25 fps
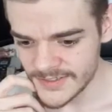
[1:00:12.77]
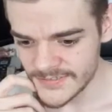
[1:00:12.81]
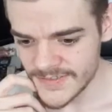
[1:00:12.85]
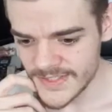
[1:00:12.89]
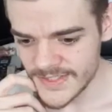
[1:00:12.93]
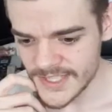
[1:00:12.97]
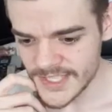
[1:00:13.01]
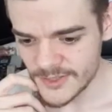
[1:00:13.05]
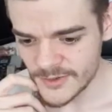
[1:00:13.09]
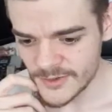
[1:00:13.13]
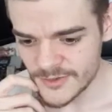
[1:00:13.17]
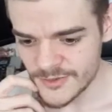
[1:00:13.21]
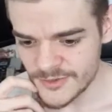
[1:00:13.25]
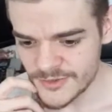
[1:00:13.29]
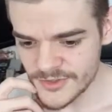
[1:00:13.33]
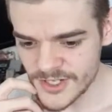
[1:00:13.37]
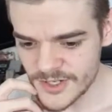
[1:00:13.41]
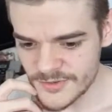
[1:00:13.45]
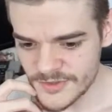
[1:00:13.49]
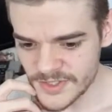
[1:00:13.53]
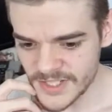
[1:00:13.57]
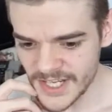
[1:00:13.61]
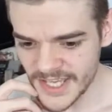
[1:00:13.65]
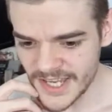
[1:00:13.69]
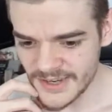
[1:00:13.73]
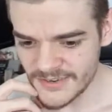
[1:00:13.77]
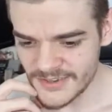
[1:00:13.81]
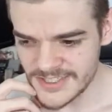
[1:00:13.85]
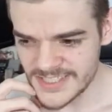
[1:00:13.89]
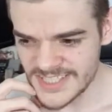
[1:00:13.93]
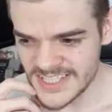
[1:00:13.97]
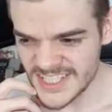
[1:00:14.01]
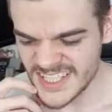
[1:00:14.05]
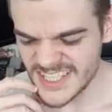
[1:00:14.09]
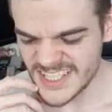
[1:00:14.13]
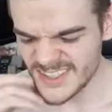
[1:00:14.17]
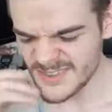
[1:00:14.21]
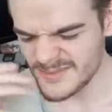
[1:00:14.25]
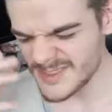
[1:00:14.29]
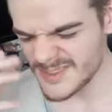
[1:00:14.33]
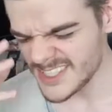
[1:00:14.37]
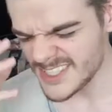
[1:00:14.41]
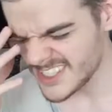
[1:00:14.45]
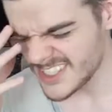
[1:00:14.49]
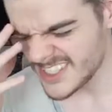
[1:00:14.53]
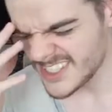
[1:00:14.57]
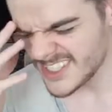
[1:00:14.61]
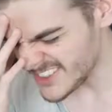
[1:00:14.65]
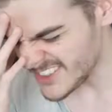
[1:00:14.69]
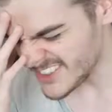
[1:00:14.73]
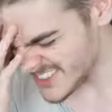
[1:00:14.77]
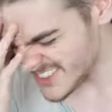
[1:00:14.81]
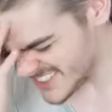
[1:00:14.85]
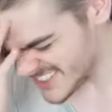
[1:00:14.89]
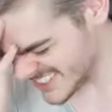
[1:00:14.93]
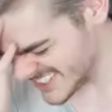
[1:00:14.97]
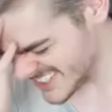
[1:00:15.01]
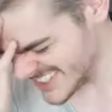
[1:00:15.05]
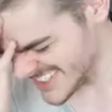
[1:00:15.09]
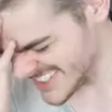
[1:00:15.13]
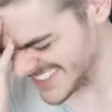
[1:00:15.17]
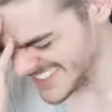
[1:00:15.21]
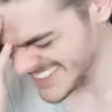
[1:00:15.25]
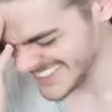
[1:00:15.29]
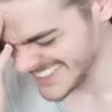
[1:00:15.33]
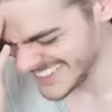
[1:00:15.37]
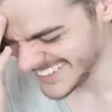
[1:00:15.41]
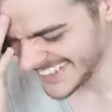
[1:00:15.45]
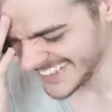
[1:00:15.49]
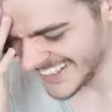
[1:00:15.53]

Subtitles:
they go on for over an hour, it's like, oh my gosh.